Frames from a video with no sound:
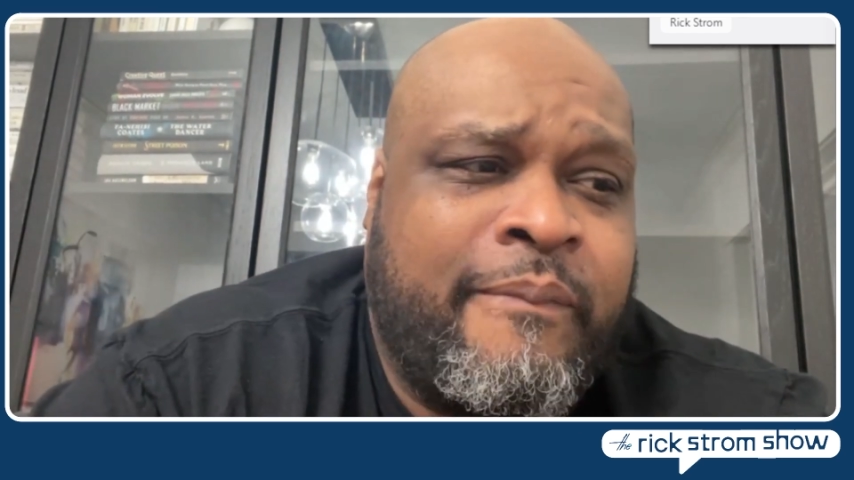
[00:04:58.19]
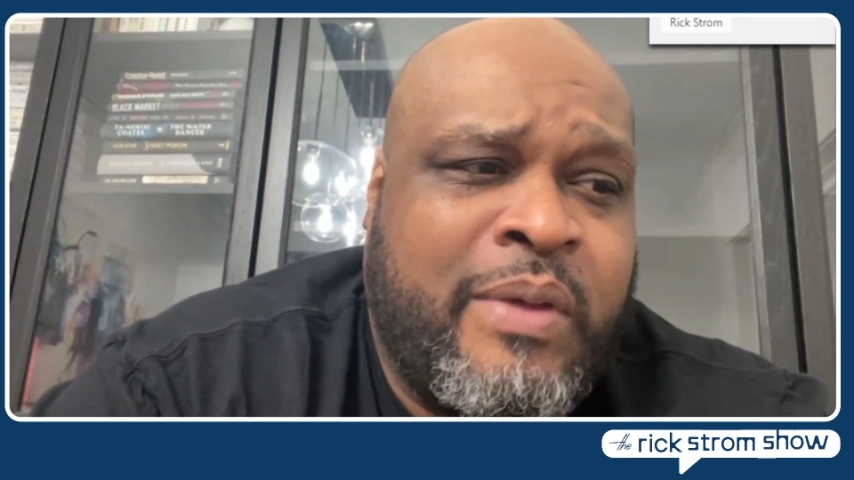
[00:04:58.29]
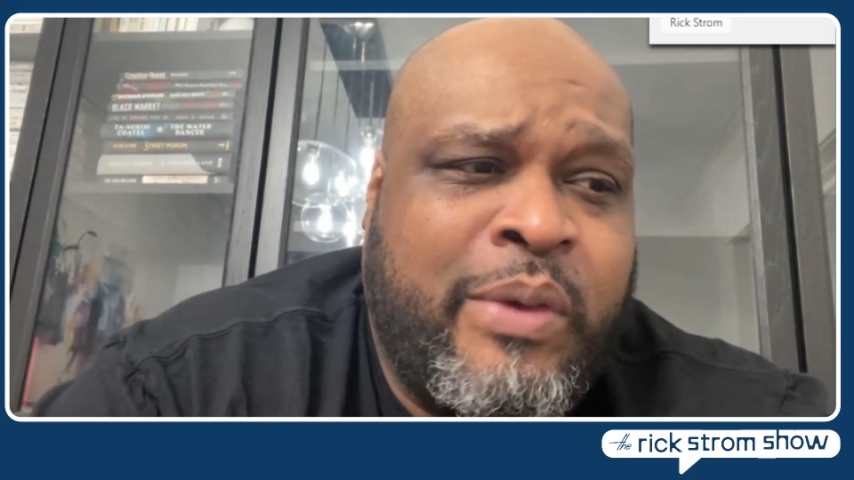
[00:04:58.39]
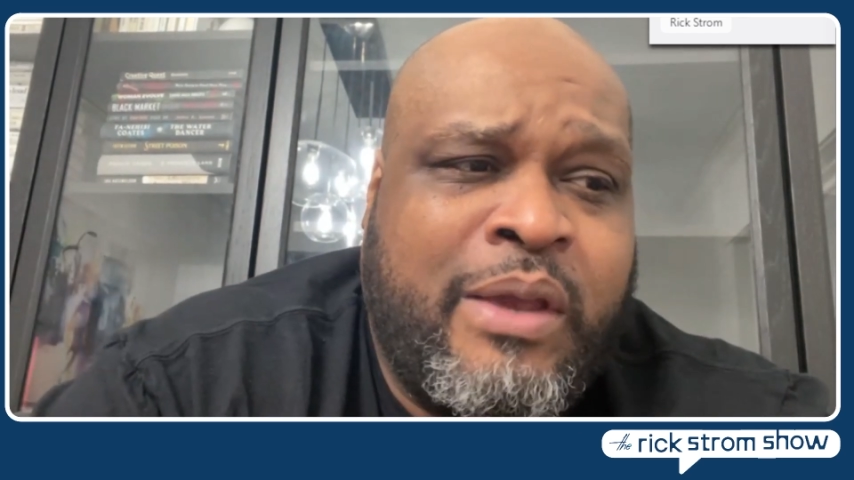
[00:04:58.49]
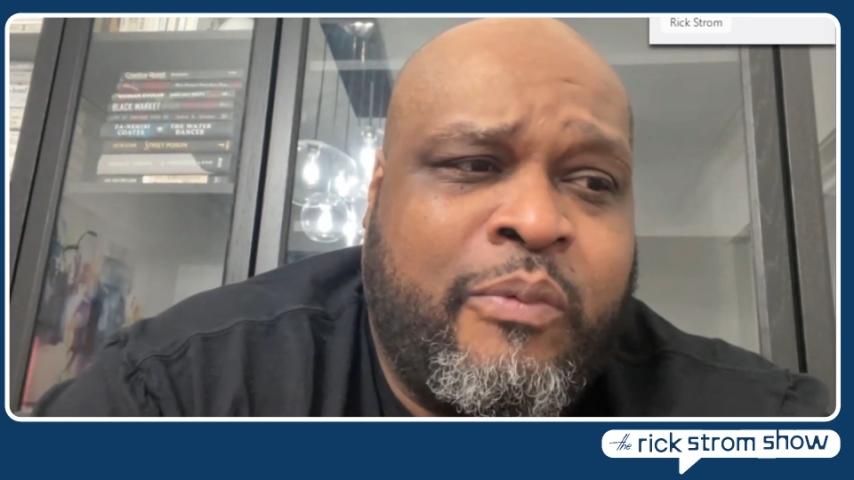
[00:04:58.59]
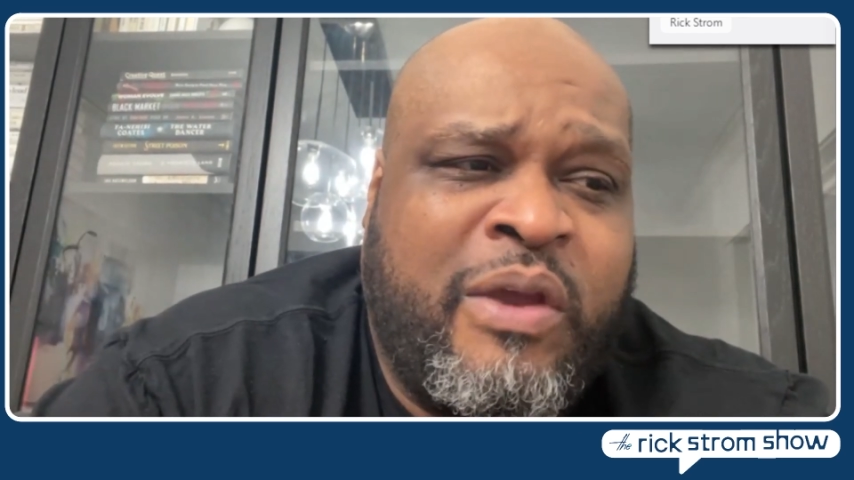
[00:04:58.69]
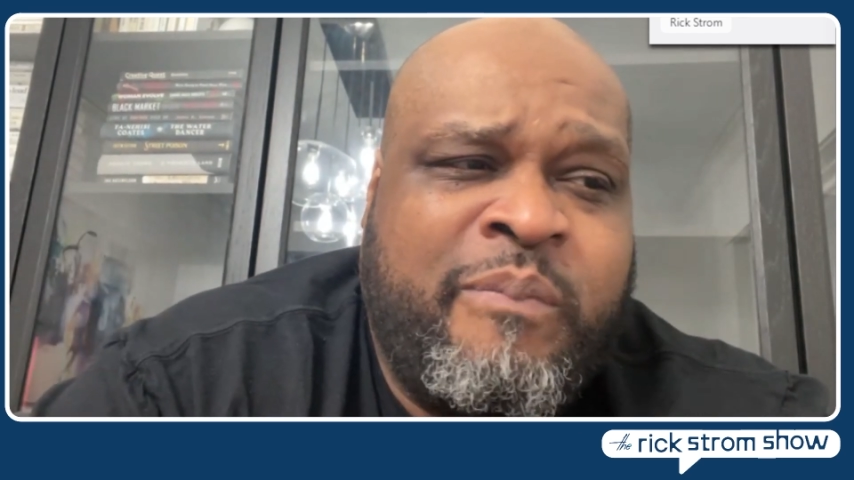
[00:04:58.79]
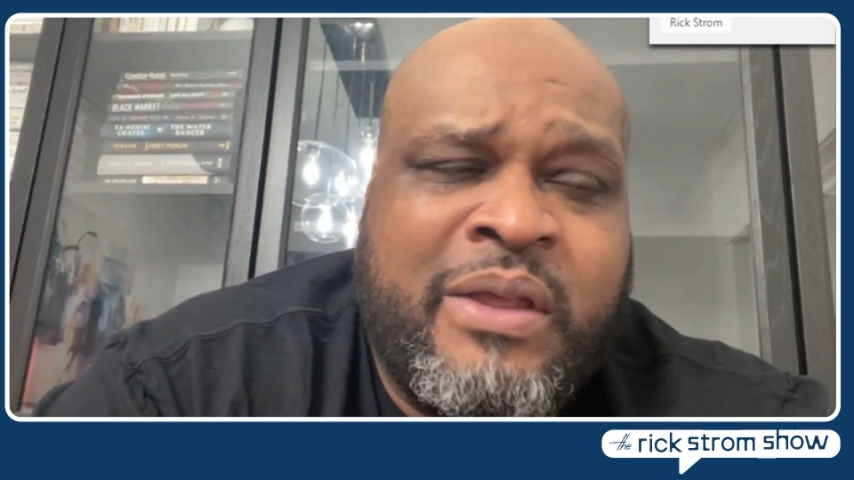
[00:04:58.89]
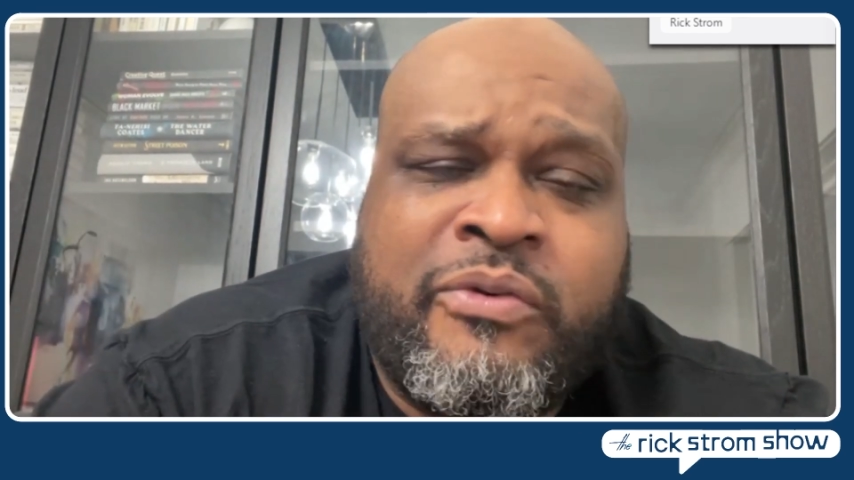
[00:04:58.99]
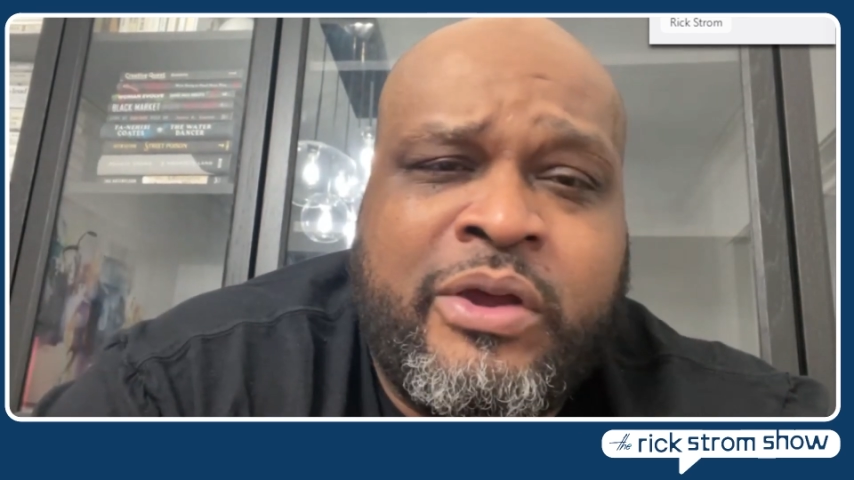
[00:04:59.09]
I mean,
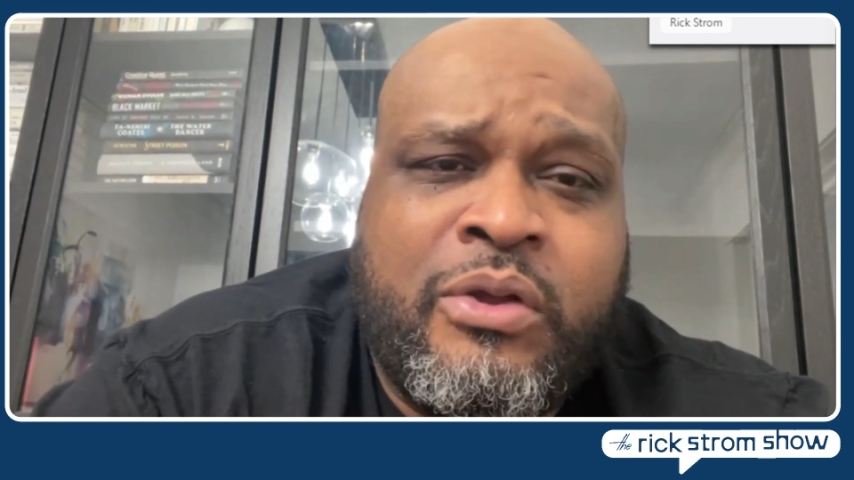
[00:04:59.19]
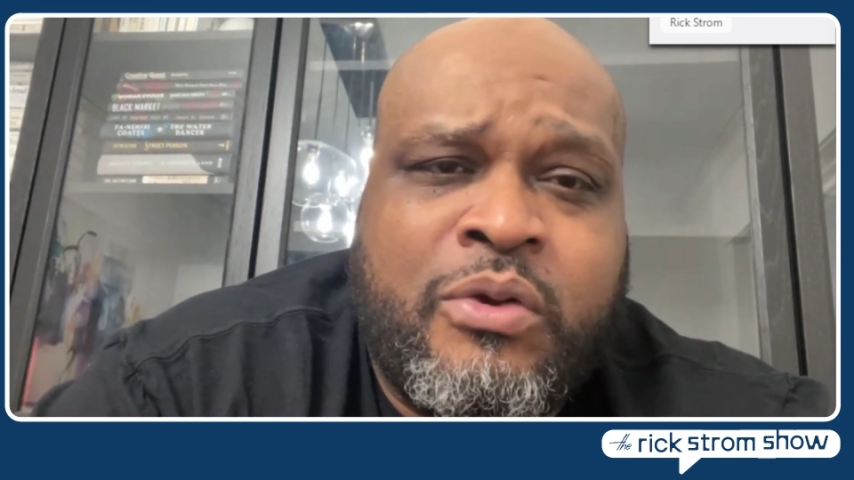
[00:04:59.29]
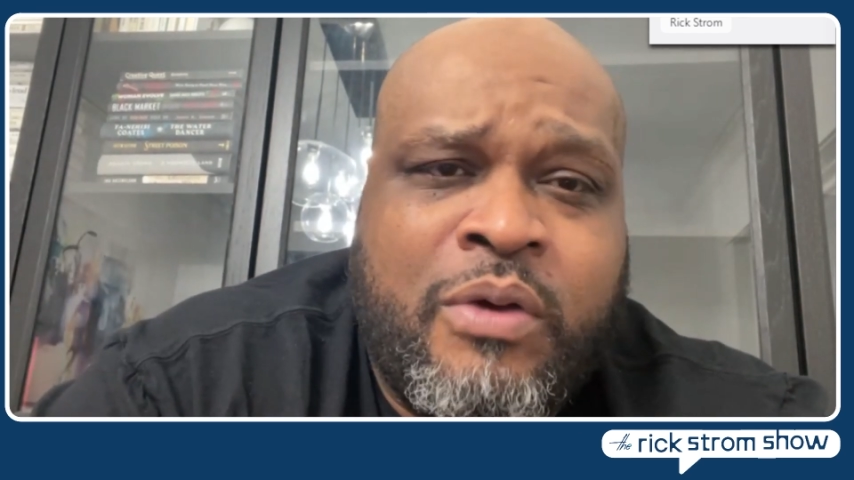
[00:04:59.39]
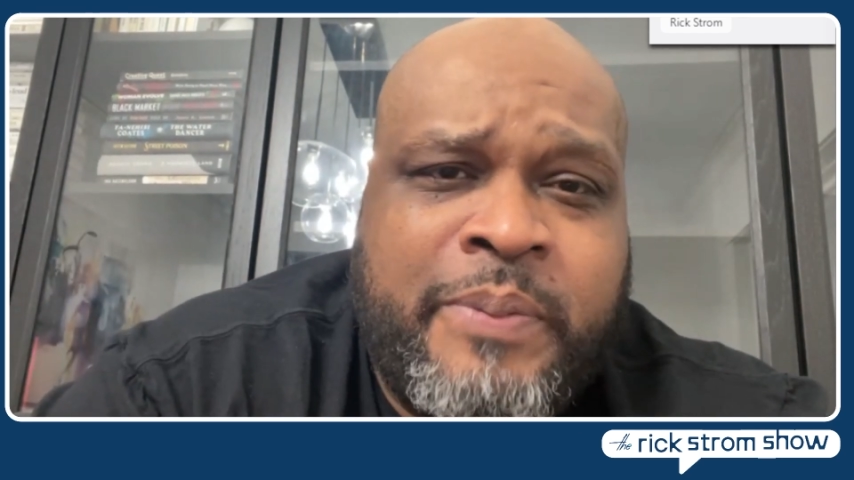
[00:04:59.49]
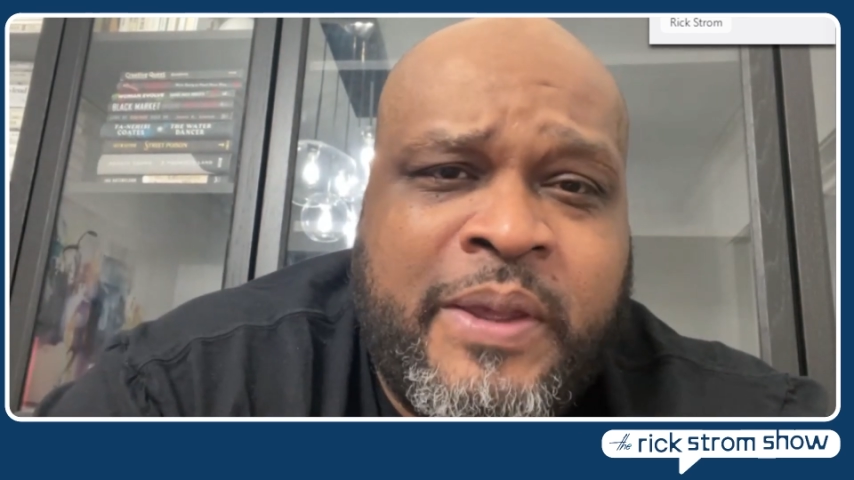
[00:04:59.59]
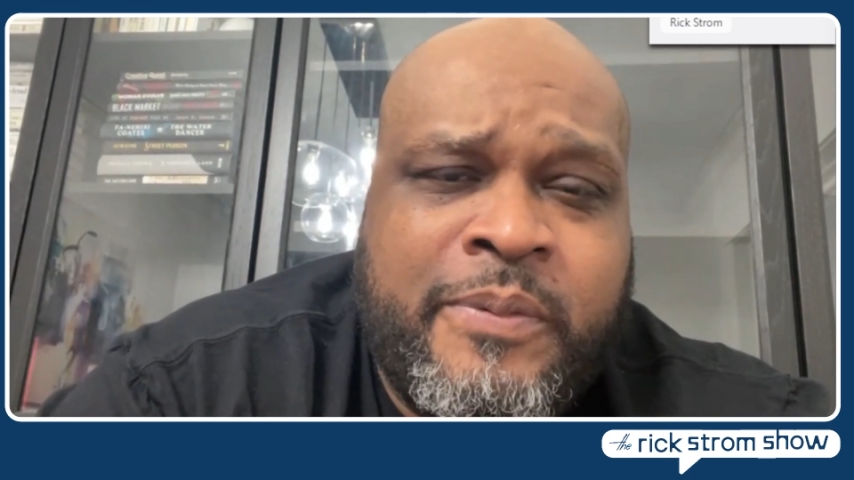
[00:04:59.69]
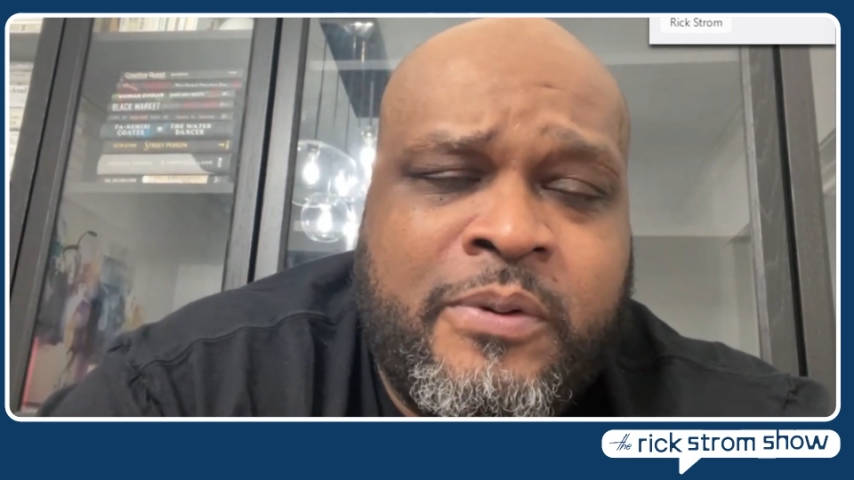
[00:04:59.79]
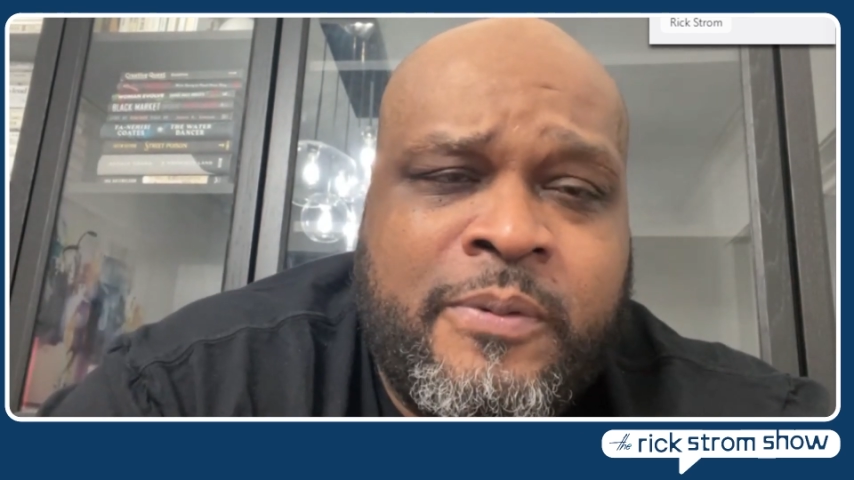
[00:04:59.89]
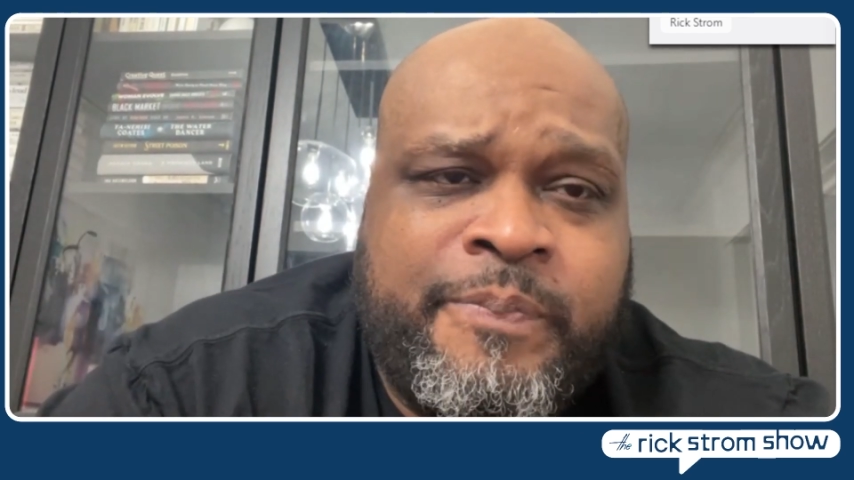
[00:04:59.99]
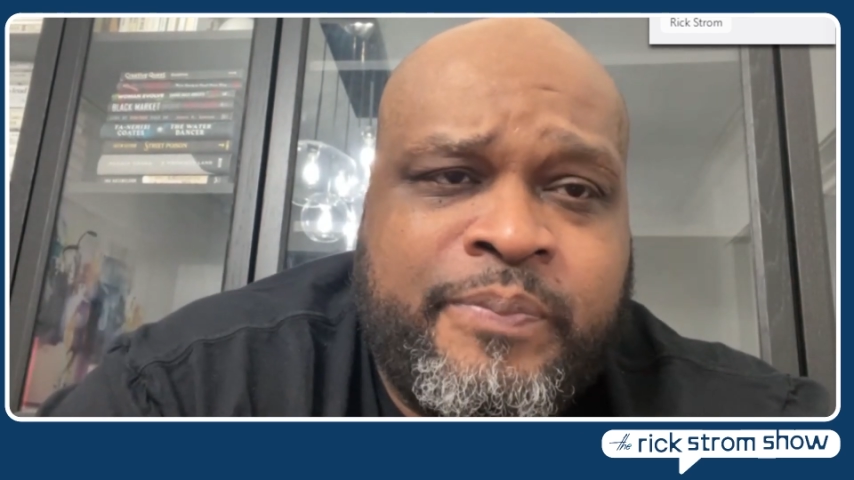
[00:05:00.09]
we've been critical of people,